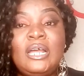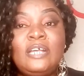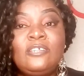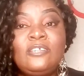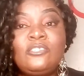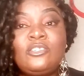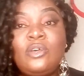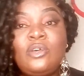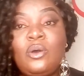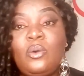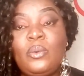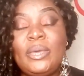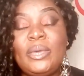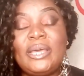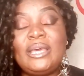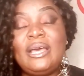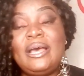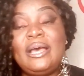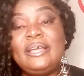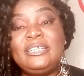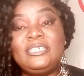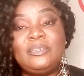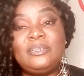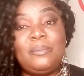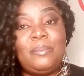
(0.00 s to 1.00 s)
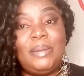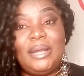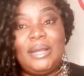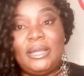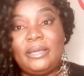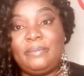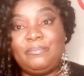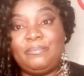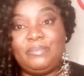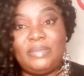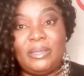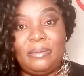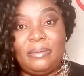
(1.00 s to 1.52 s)
So we can't
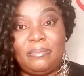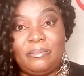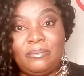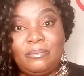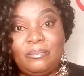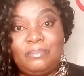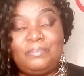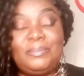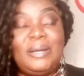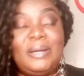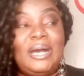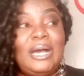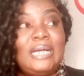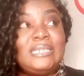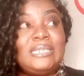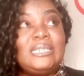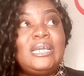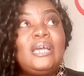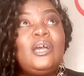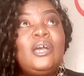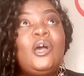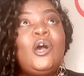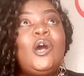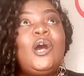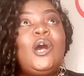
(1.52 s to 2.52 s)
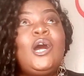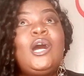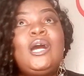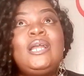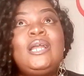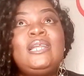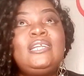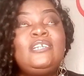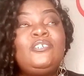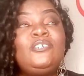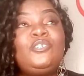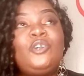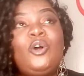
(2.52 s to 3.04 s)
blame them. But
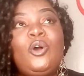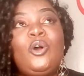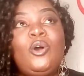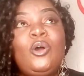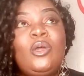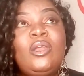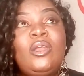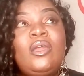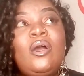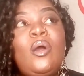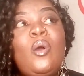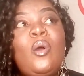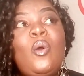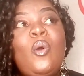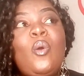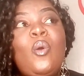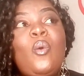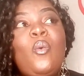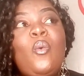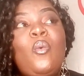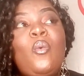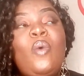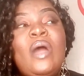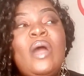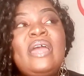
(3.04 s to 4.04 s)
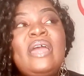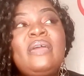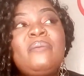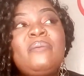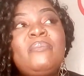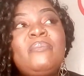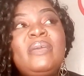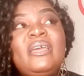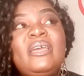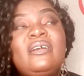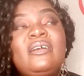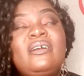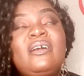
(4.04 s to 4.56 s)
all in all, why
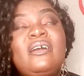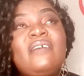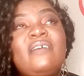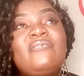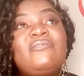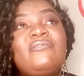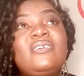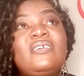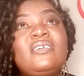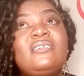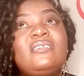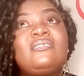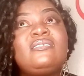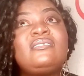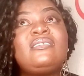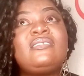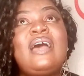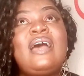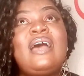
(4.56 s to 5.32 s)
make this